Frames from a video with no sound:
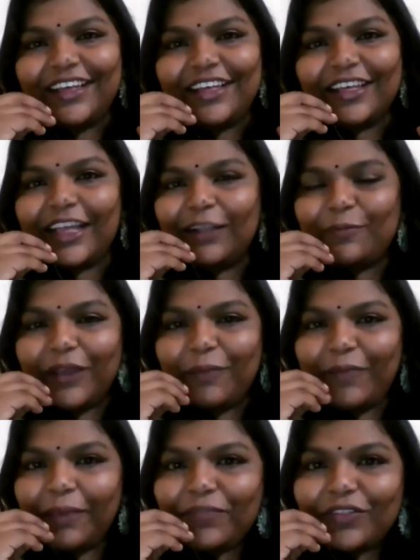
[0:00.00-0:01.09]
Kalpana
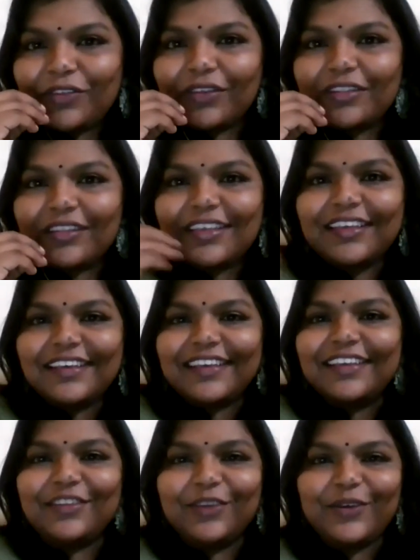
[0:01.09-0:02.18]
ma'am,
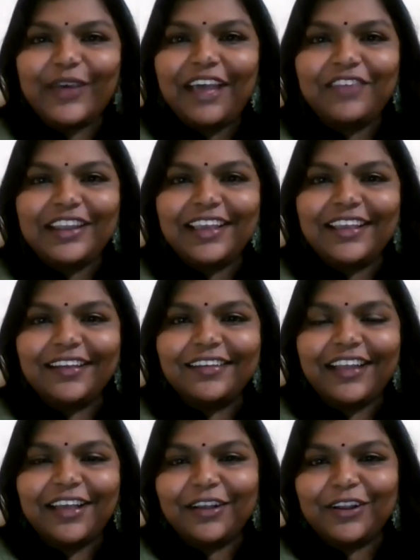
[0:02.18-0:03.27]
do you have any
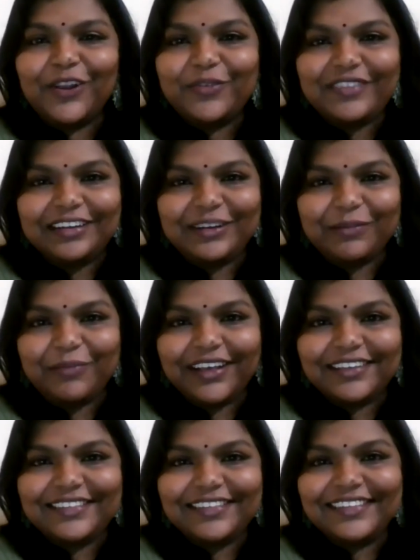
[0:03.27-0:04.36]
closing
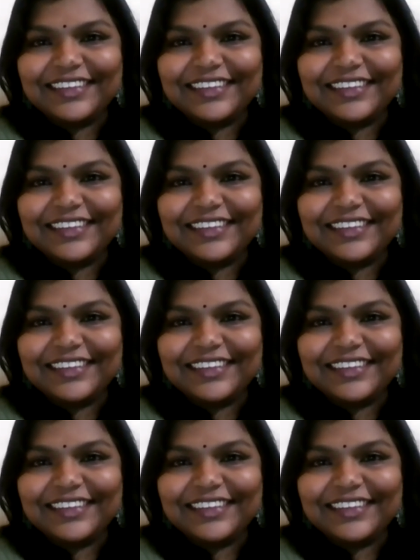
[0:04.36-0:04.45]
remarks?